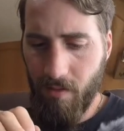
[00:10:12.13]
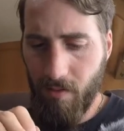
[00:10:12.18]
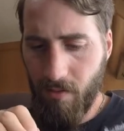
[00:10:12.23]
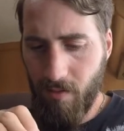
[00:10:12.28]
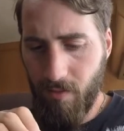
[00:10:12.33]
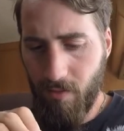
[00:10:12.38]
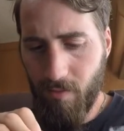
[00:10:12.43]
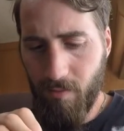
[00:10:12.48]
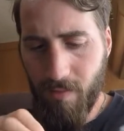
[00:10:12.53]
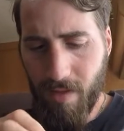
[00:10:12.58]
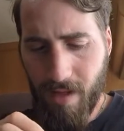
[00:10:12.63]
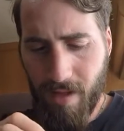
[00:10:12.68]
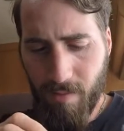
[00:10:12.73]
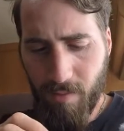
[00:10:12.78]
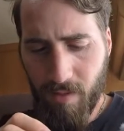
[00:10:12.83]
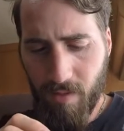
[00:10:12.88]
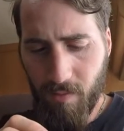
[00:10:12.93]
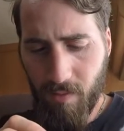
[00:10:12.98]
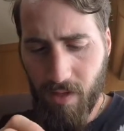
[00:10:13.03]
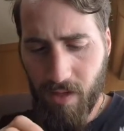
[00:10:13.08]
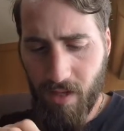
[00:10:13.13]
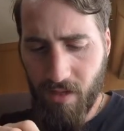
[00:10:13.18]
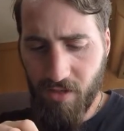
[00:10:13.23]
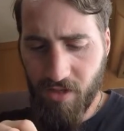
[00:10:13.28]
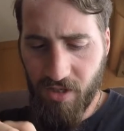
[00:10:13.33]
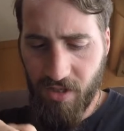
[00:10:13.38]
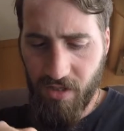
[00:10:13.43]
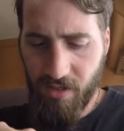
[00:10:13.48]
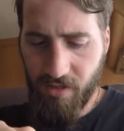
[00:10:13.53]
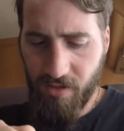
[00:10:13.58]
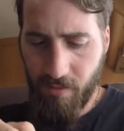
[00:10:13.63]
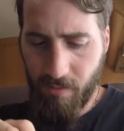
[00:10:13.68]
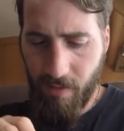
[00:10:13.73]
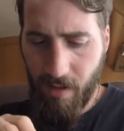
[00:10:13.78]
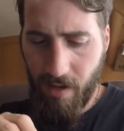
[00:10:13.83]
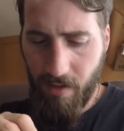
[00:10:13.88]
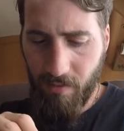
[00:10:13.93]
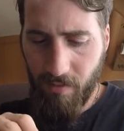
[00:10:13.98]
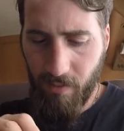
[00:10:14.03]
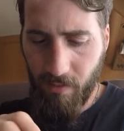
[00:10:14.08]
Or maybe we can charge the
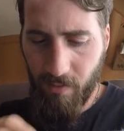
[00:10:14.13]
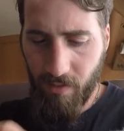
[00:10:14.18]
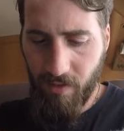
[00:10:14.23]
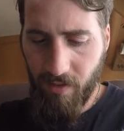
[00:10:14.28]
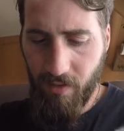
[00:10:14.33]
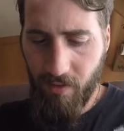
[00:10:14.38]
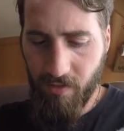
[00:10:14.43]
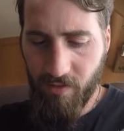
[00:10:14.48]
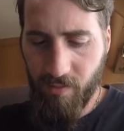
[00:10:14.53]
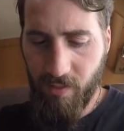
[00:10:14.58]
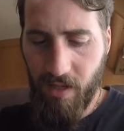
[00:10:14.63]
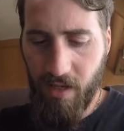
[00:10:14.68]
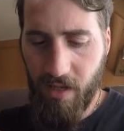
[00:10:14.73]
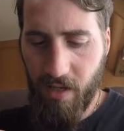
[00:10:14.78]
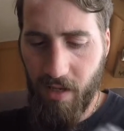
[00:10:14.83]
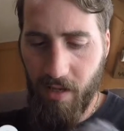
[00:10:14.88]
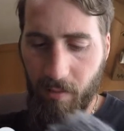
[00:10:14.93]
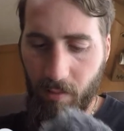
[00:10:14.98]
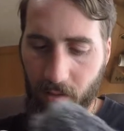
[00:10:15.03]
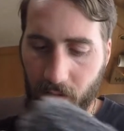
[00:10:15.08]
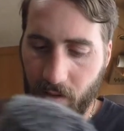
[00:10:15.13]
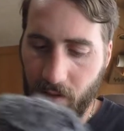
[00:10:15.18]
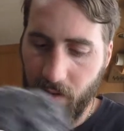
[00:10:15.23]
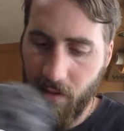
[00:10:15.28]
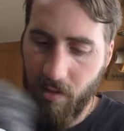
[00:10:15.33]
battery with USB cable.